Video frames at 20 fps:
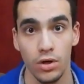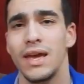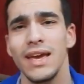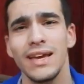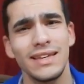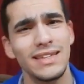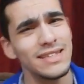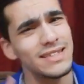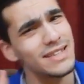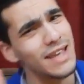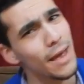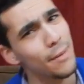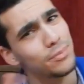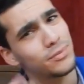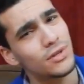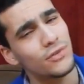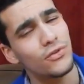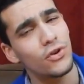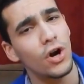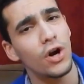
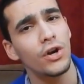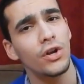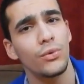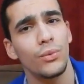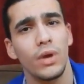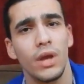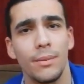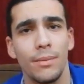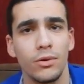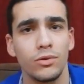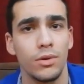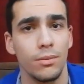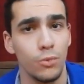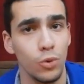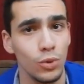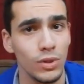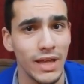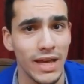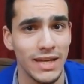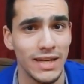Except if you're arguing about the
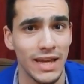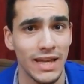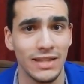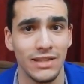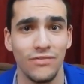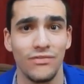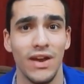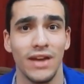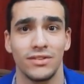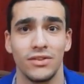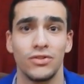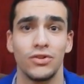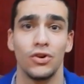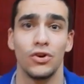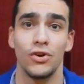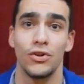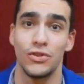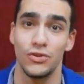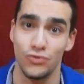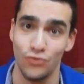moon landing and the fact that the
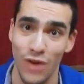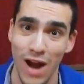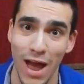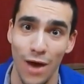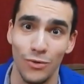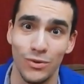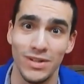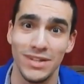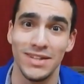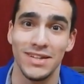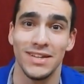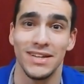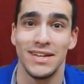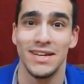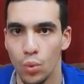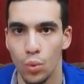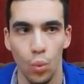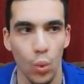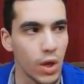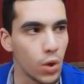Earth is round.
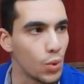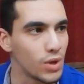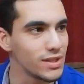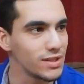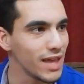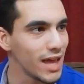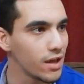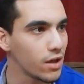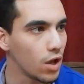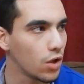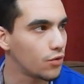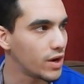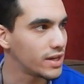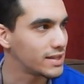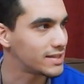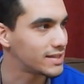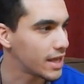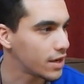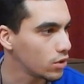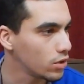Wait, wasn't that already
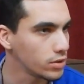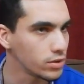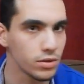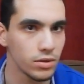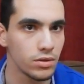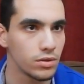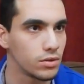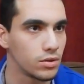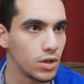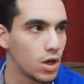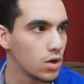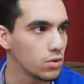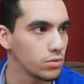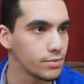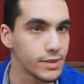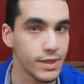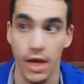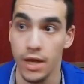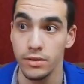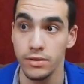settled? No?
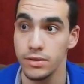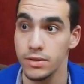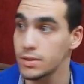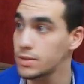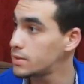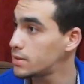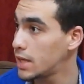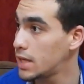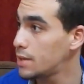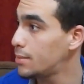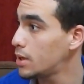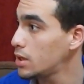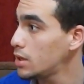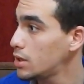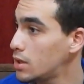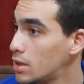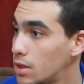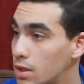Science? Anybody?